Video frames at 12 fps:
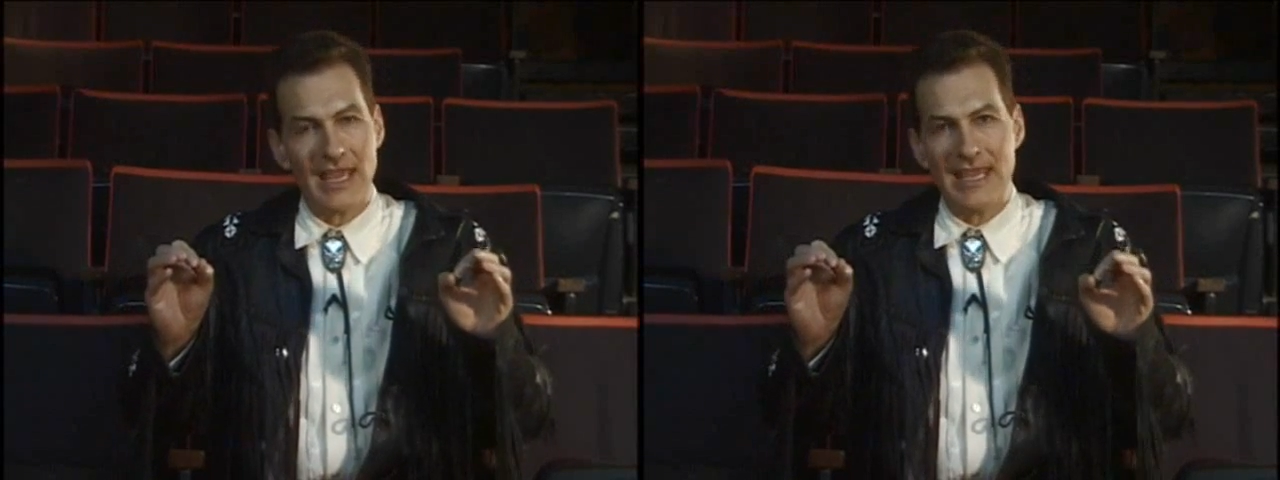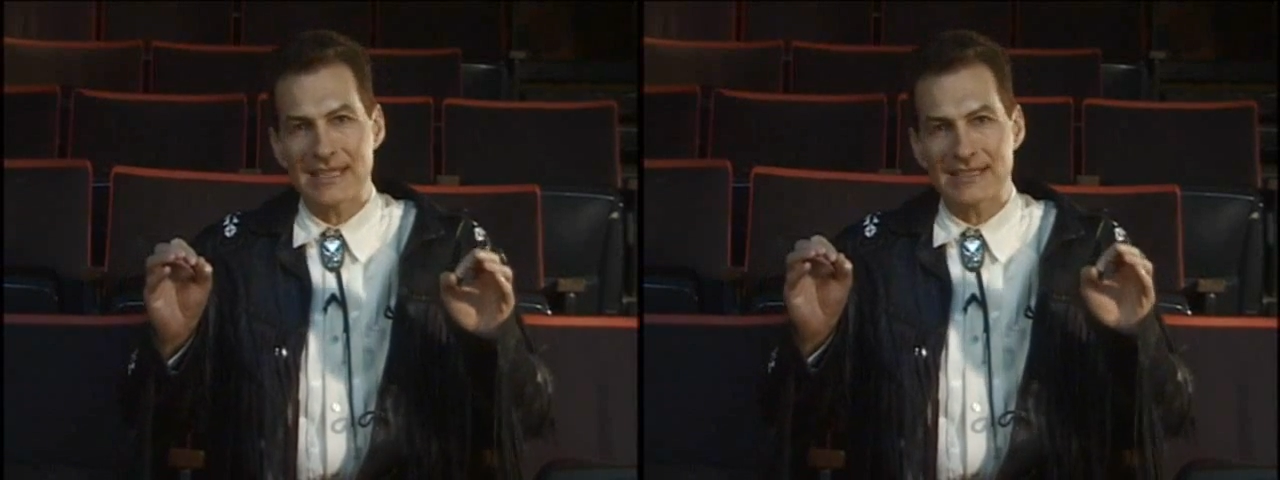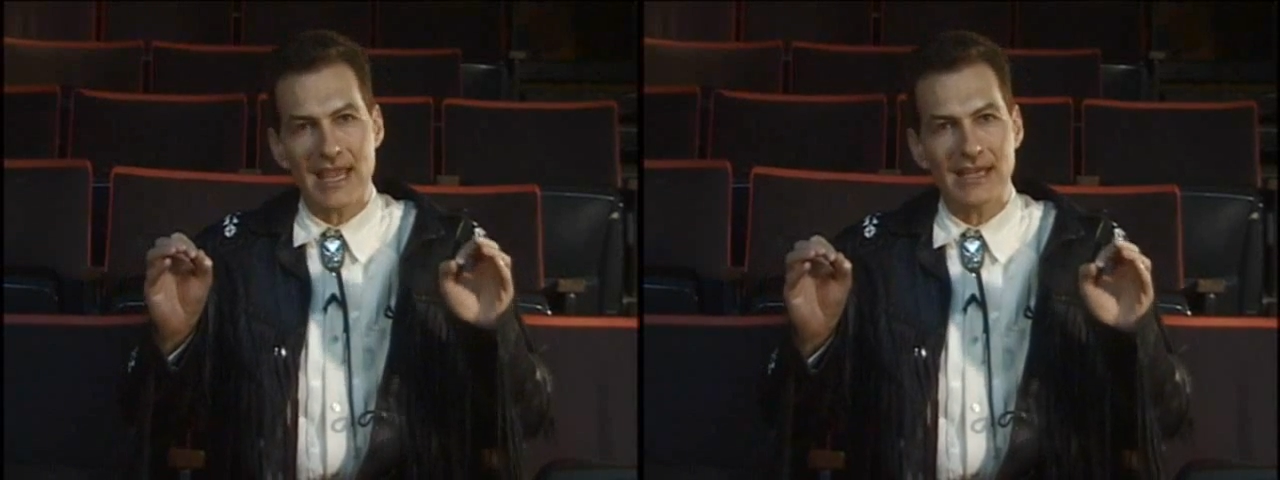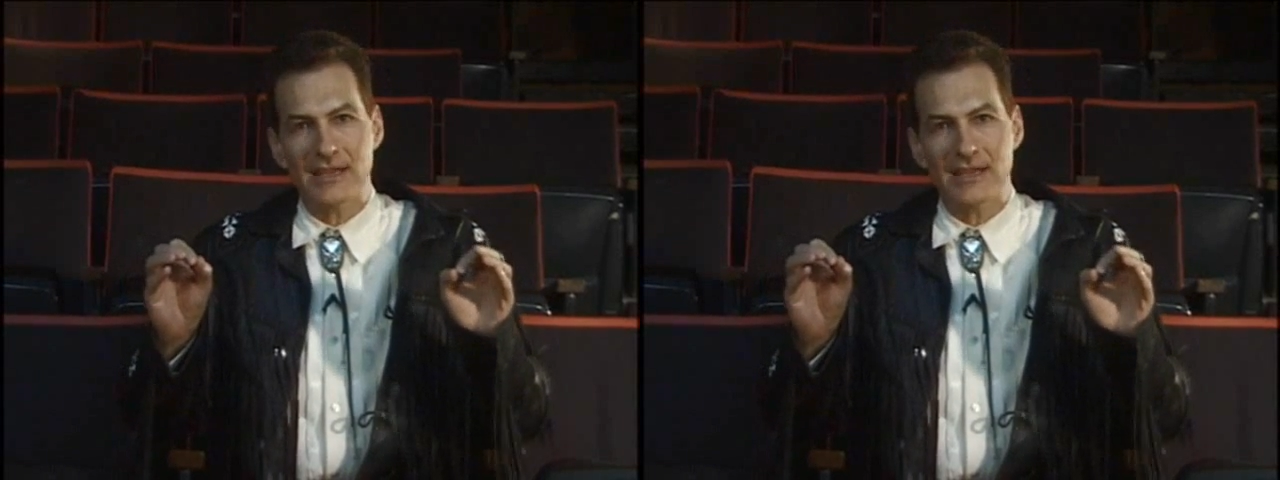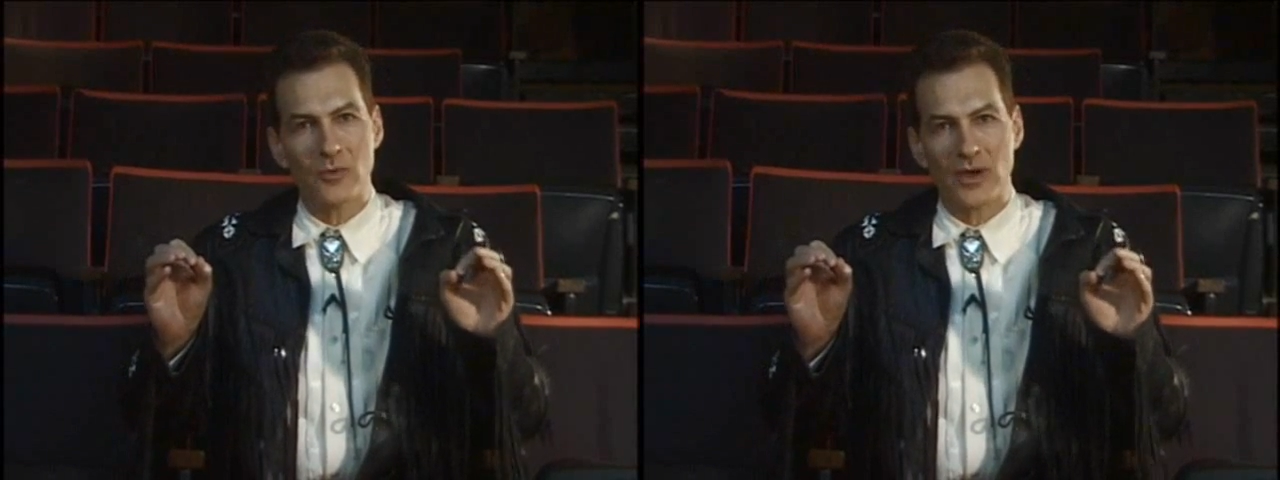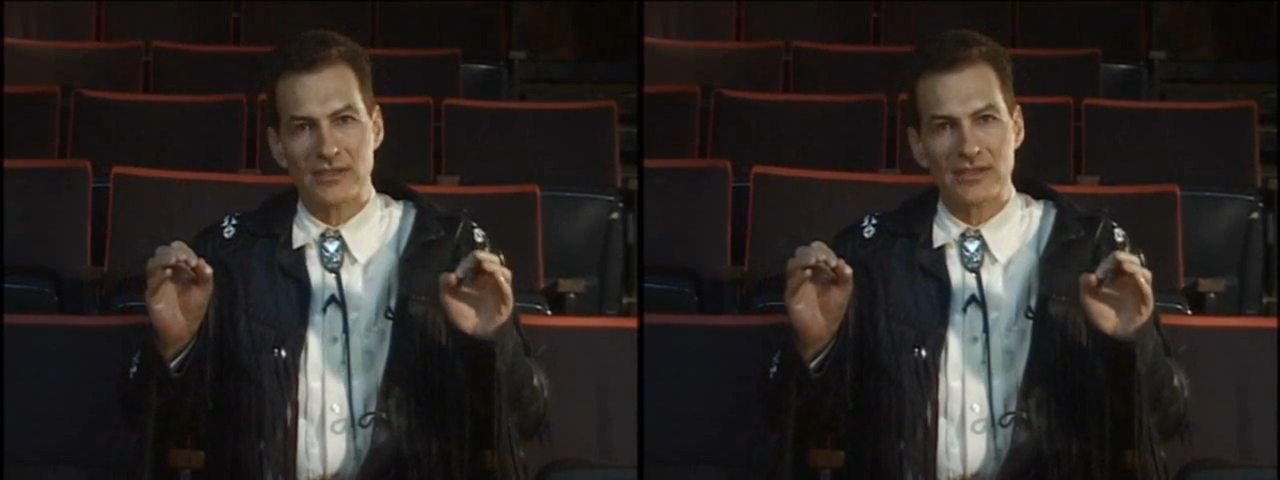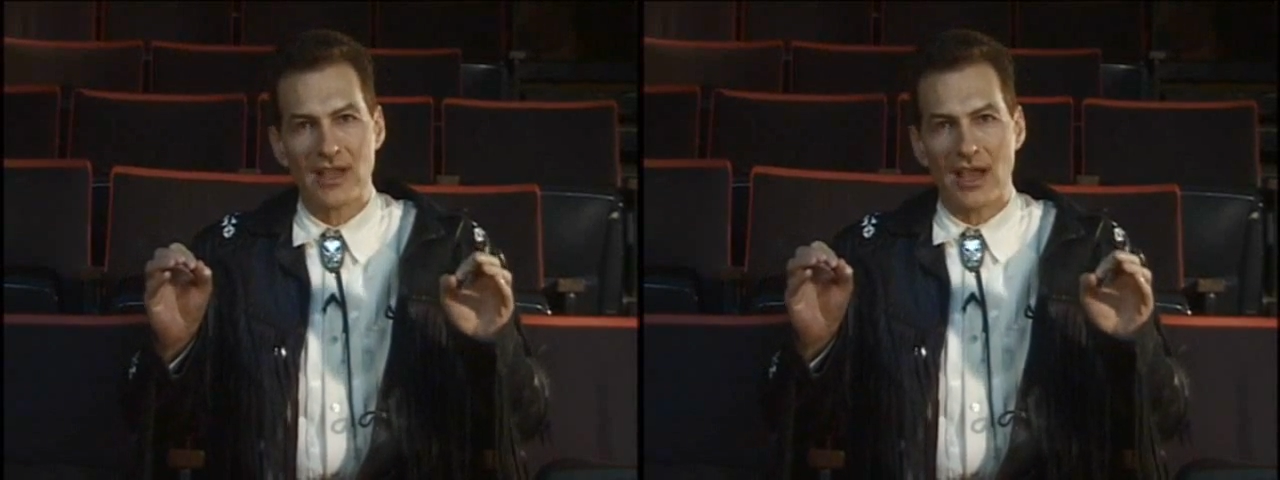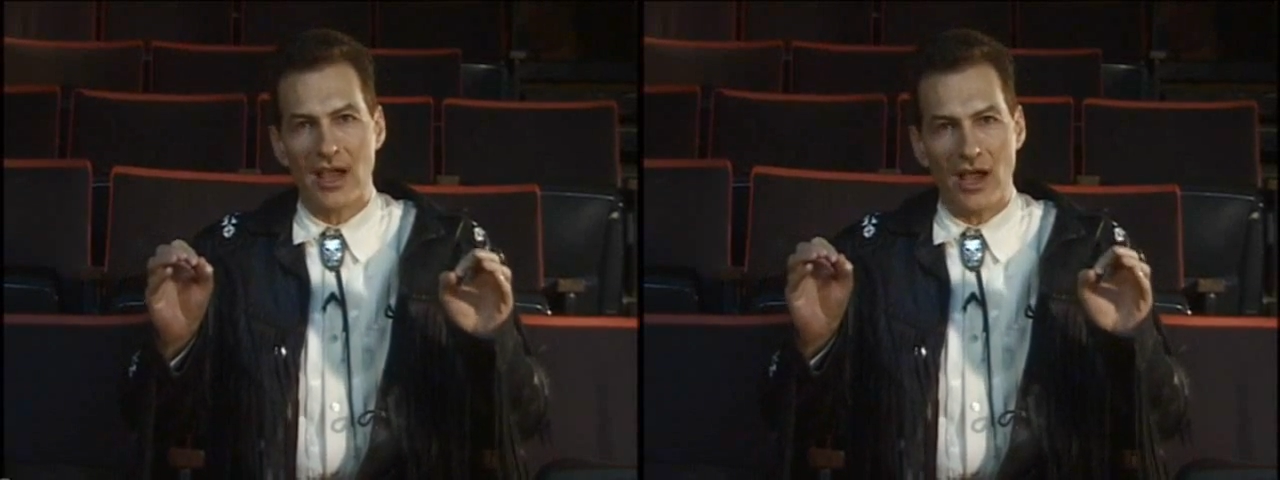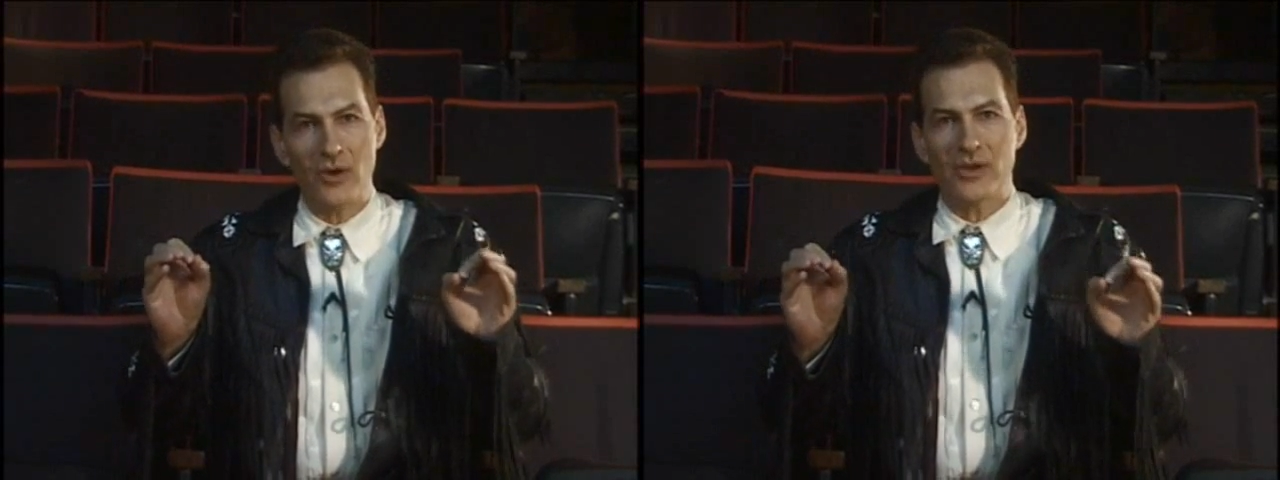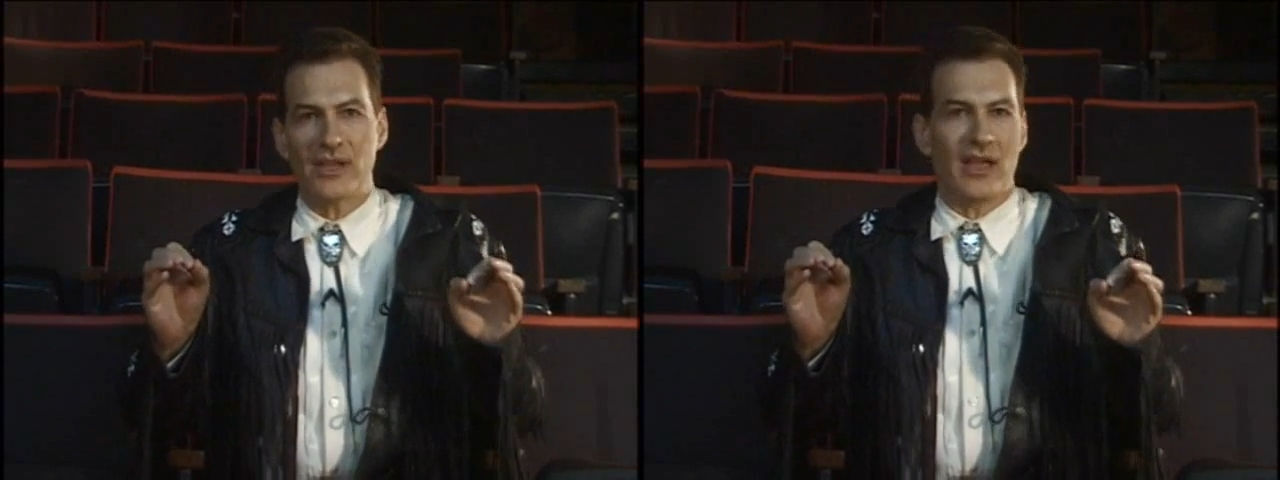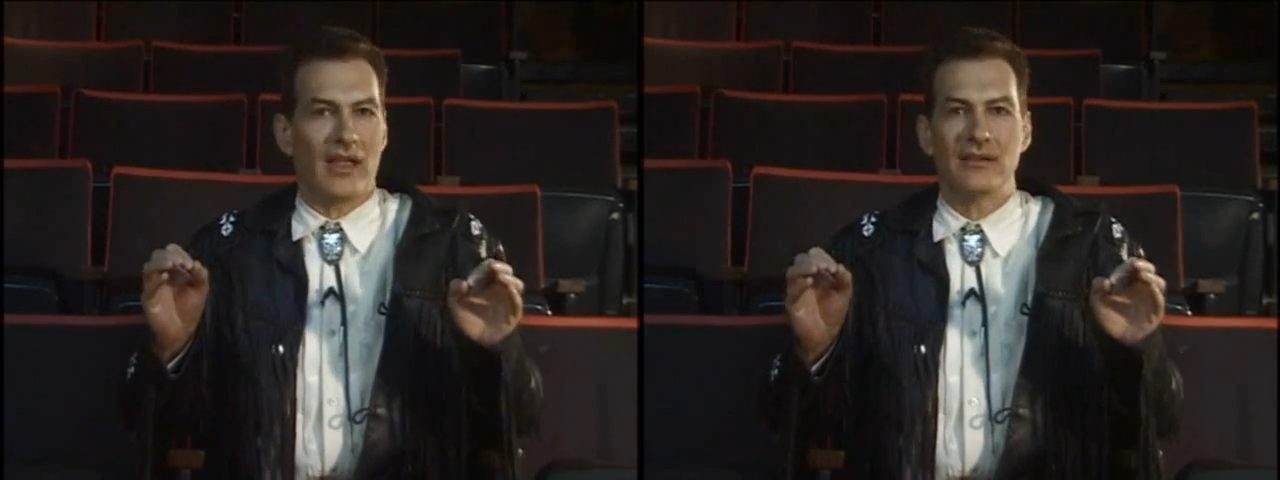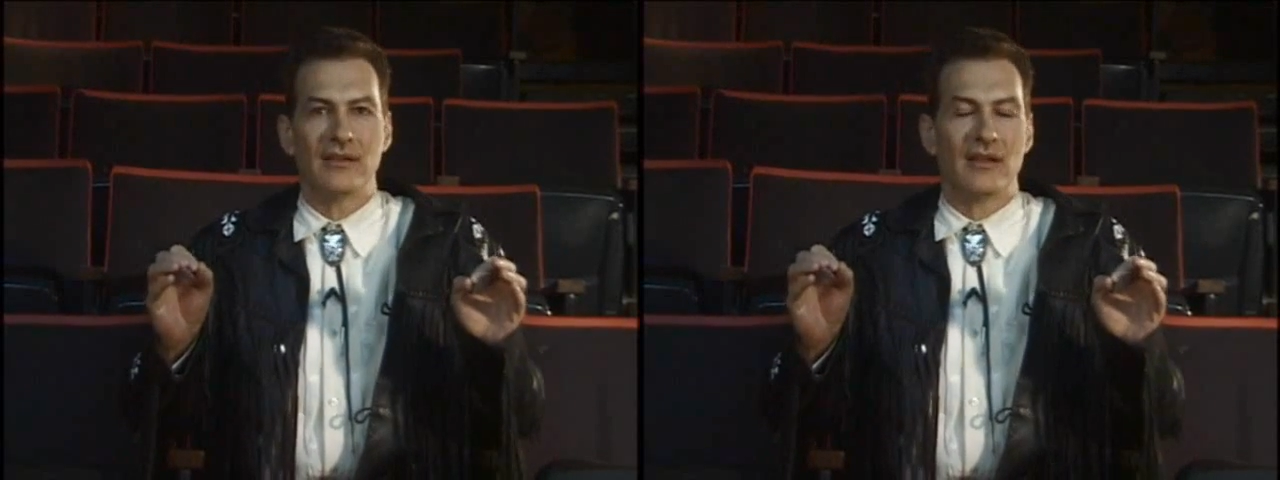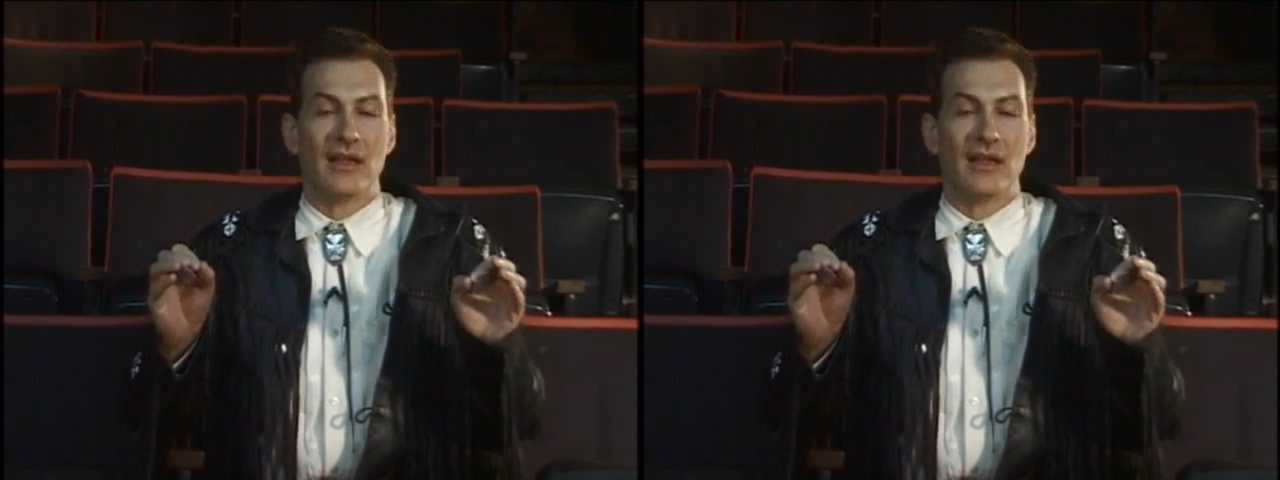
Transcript: His idea was, okay,